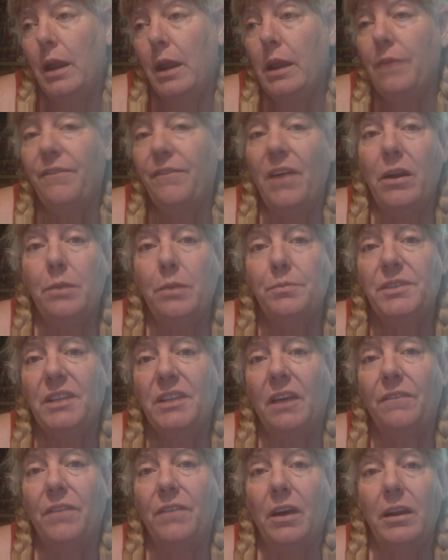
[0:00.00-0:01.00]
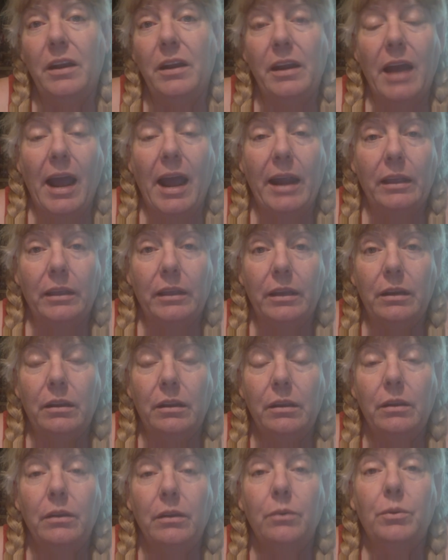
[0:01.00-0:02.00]
and he found himself on an
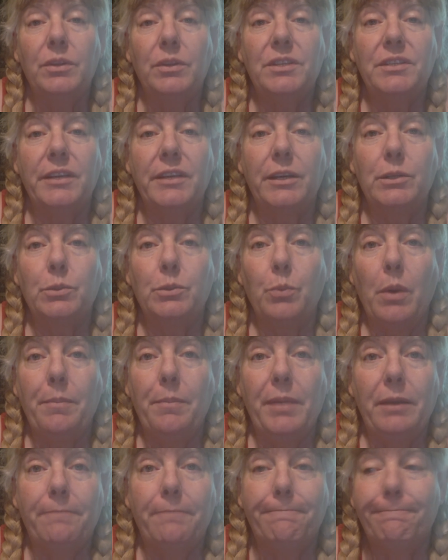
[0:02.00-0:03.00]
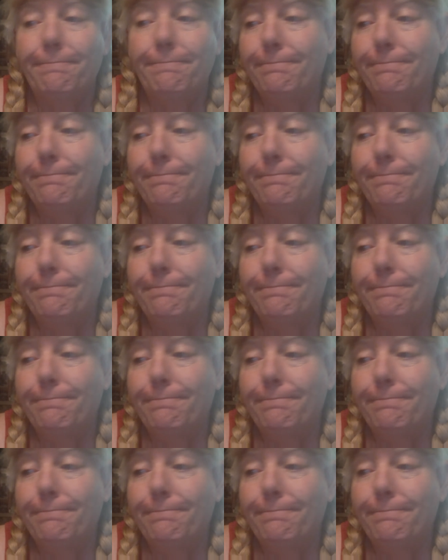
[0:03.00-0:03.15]
island with 6 women.